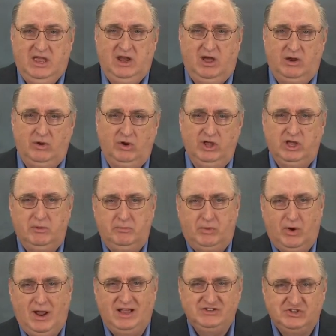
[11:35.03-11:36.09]
It not only
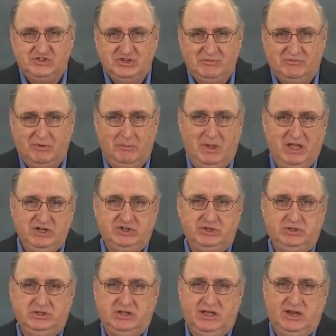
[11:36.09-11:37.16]
comprises
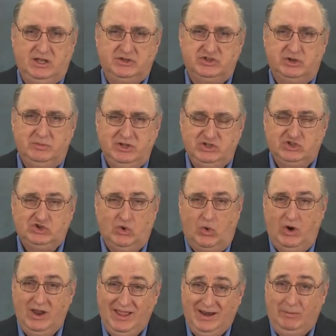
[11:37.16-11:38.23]
information that is to be
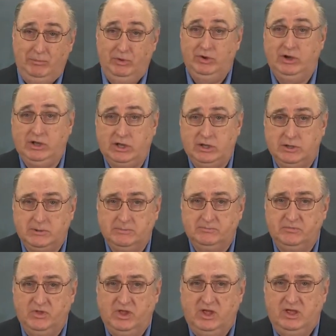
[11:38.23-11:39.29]
stored in a book,
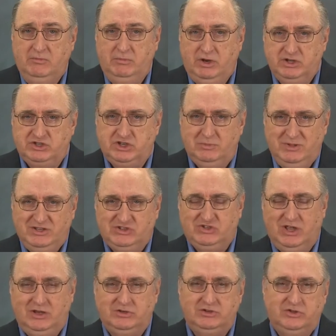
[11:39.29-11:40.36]
but it's to be
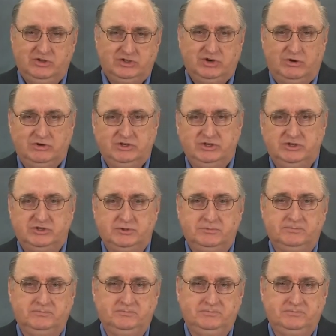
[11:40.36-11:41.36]
sent to the churches.